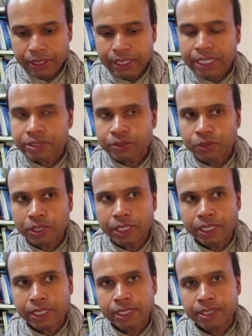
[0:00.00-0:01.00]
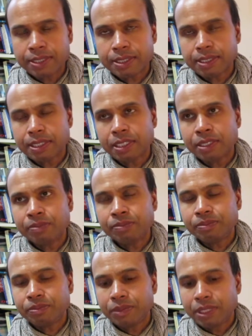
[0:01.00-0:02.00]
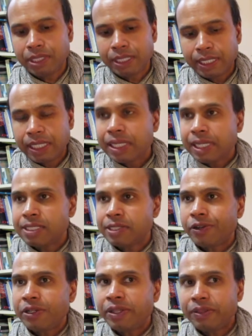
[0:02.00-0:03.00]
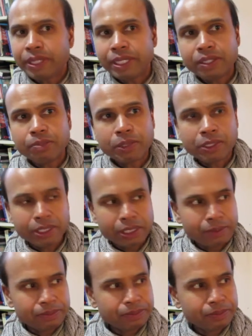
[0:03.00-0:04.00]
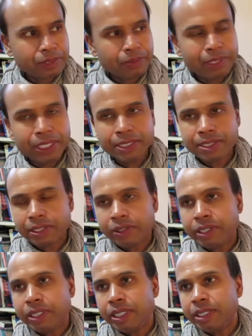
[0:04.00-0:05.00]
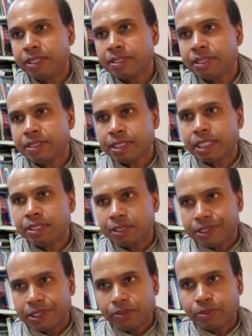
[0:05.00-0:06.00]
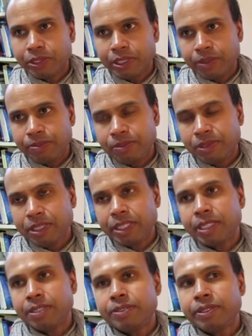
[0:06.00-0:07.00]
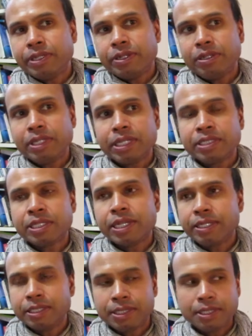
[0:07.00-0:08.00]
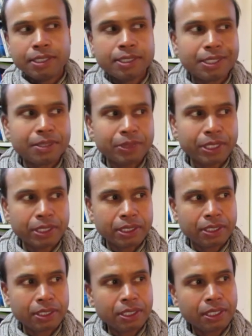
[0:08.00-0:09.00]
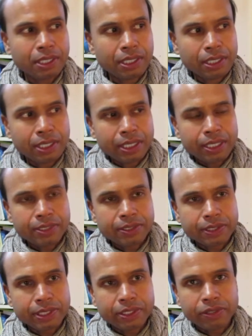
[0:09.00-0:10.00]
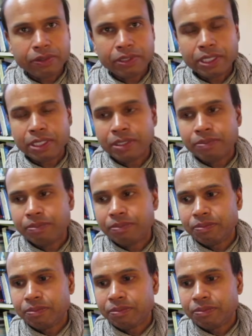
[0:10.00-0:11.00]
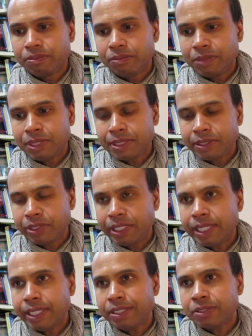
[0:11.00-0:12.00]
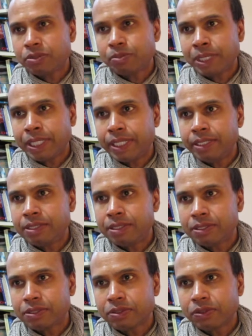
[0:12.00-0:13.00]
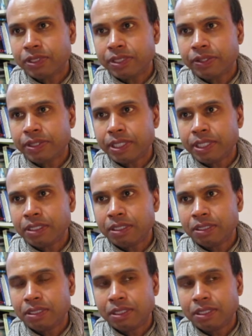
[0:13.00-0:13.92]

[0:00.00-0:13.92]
The next one is, um, is there anything in the body? I mean, is there any sensations in the body? Like, is there like tightness in the stomach? Is there, um, is there any aches or pains or anything?